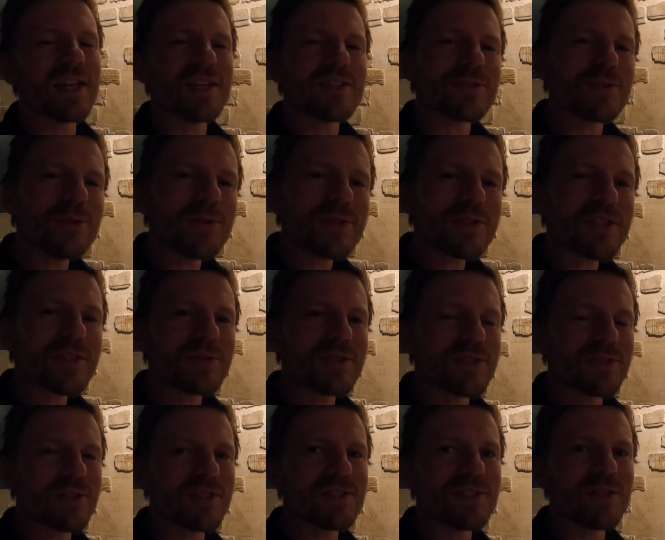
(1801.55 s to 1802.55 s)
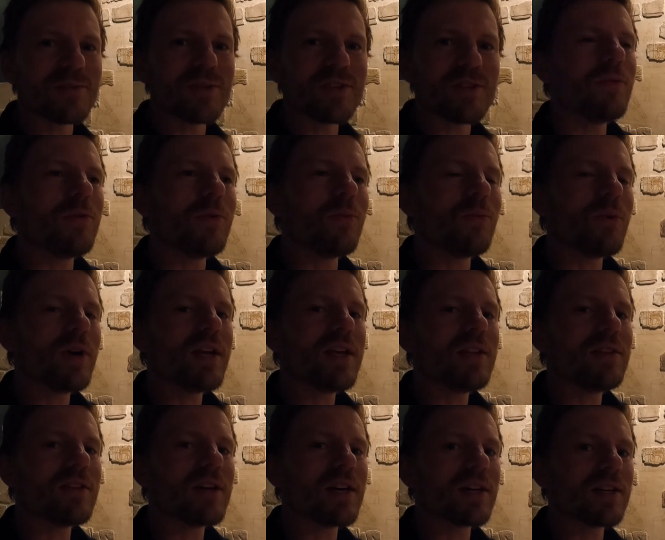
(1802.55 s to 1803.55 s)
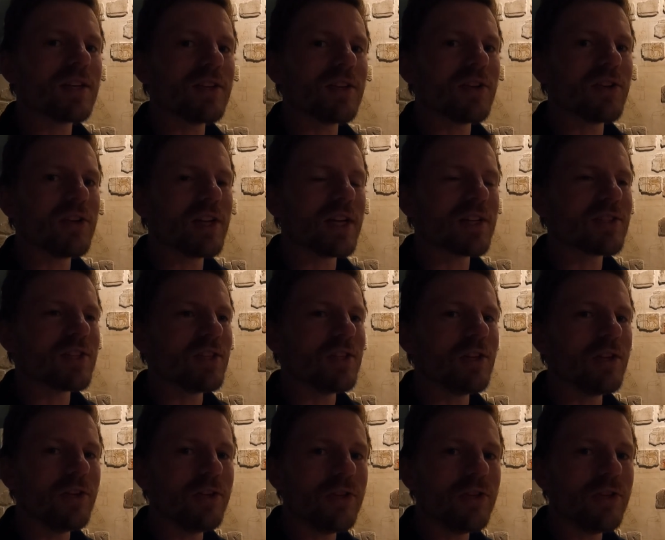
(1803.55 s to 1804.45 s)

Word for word: And it's also interesting that the way that Akhenaten actually